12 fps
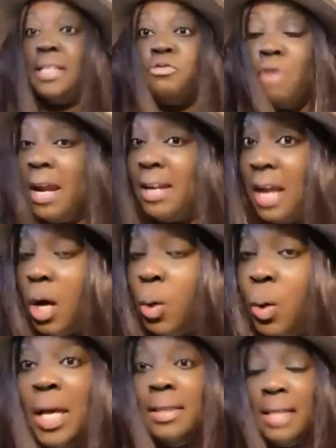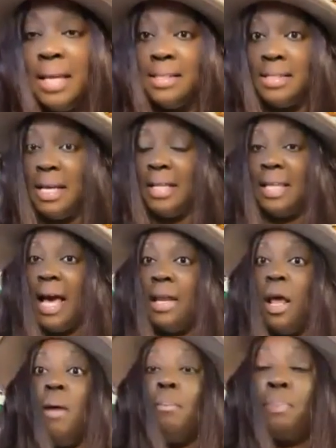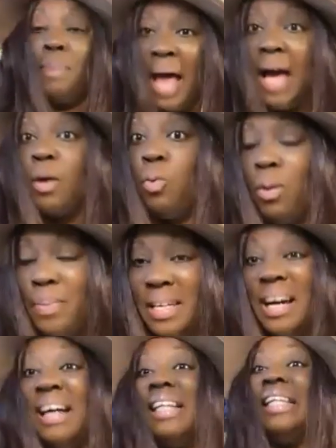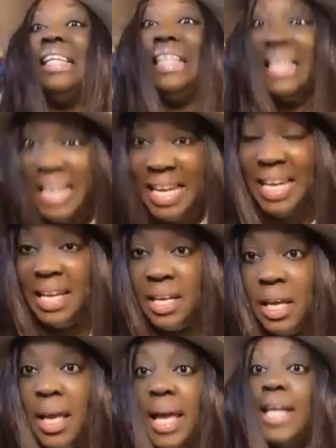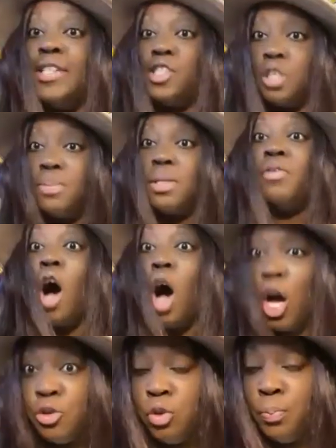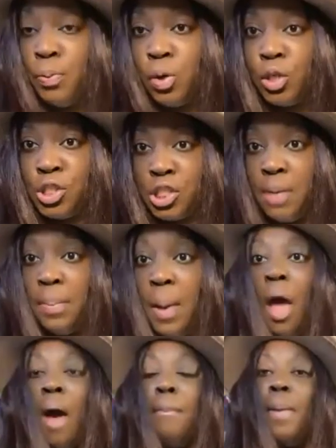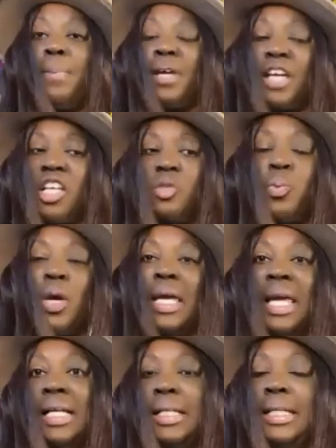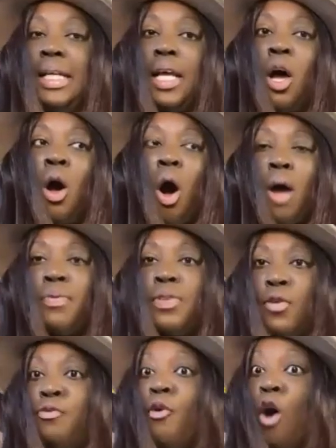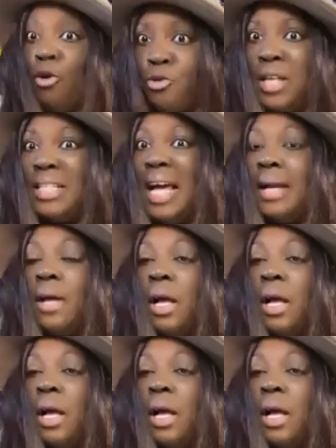right now, they said that Black women are leading in terms of entrepreneurship. But because we're killing it on the forefront that